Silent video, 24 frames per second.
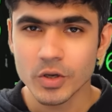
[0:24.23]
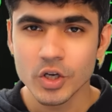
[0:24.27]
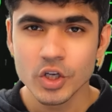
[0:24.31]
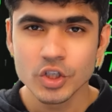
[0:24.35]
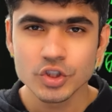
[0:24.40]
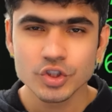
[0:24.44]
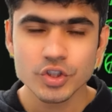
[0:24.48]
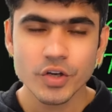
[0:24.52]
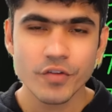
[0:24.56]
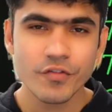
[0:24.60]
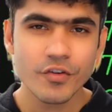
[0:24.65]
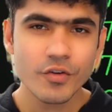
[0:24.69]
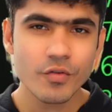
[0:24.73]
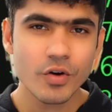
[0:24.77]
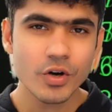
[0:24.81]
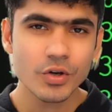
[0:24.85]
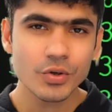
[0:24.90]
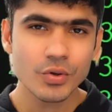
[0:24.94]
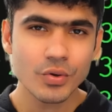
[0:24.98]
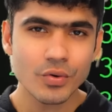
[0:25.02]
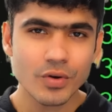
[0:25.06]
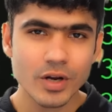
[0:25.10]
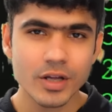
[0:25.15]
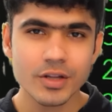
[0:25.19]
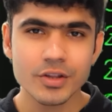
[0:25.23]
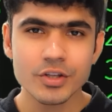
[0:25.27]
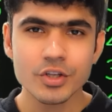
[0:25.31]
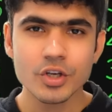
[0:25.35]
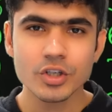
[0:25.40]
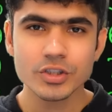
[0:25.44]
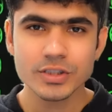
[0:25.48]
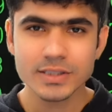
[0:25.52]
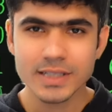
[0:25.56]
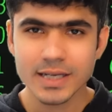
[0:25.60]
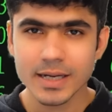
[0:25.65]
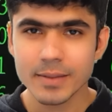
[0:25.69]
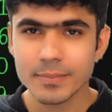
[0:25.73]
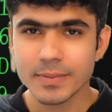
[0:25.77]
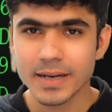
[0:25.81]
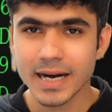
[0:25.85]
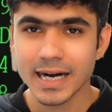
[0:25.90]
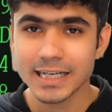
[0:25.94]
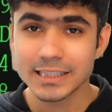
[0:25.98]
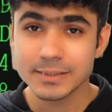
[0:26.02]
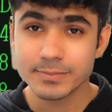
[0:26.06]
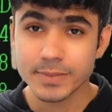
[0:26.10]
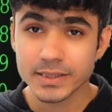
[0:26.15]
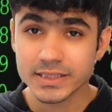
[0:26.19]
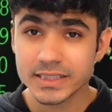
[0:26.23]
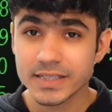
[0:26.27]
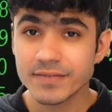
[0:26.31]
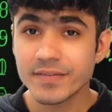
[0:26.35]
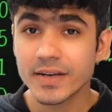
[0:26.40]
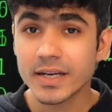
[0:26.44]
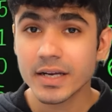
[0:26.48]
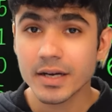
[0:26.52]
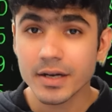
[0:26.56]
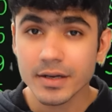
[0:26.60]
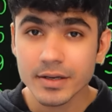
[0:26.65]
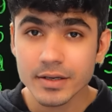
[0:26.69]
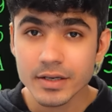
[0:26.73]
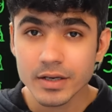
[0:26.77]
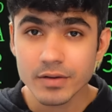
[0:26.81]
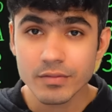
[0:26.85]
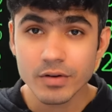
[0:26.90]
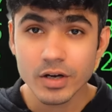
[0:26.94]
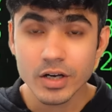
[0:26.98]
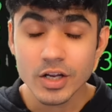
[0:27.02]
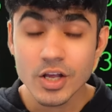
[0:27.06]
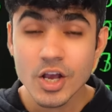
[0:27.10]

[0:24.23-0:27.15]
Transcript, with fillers: So if you want to run your script at specific interval,